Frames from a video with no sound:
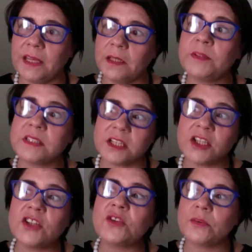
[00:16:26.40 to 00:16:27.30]
be in a
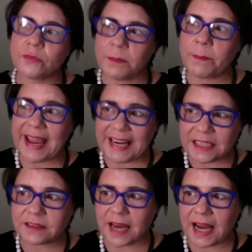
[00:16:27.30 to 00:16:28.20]
position to have
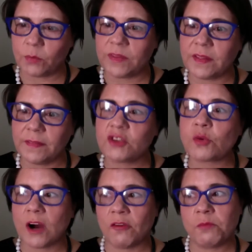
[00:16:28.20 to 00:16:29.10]
repaid that within the
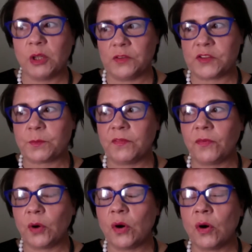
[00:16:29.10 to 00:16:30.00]
12 months
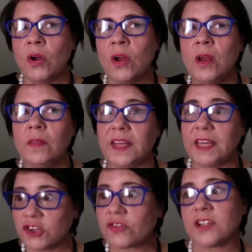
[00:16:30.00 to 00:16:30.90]
before
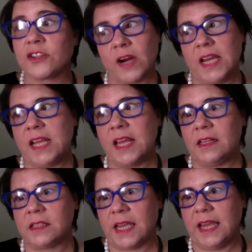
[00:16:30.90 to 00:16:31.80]
the interest rate
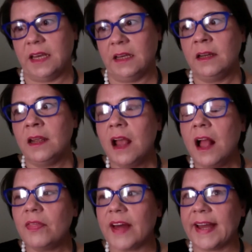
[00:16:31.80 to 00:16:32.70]
kicks in,
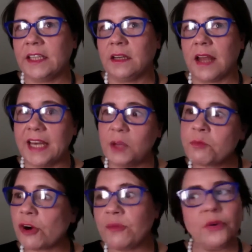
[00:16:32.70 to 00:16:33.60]
then any
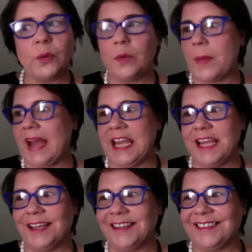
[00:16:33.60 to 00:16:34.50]
profit we
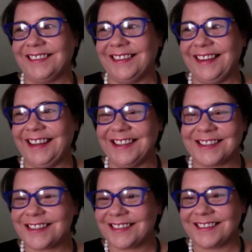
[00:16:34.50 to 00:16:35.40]
make
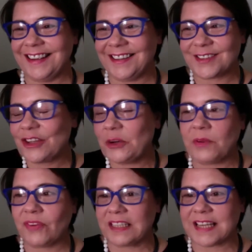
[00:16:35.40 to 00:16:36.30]
it's going to
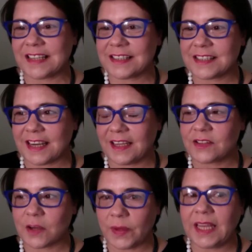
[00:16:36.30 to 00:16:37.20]
be
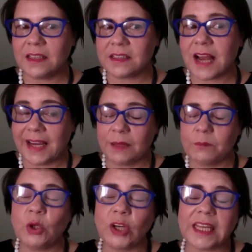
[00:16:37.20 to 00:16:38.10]
fantastic. So it is, I
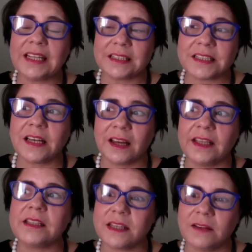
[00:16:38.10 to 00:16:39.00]
am looking at it
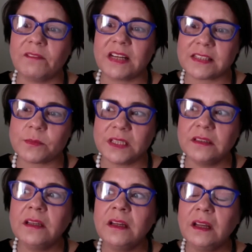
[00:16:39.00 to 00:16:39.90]
like it's an
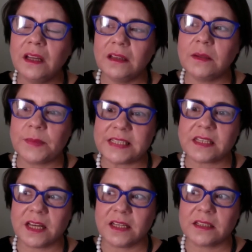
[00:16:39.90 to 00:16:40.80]
investment in the
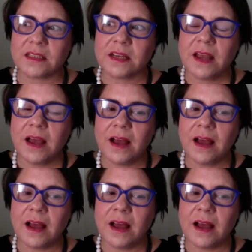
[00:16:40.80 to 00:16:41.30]
business.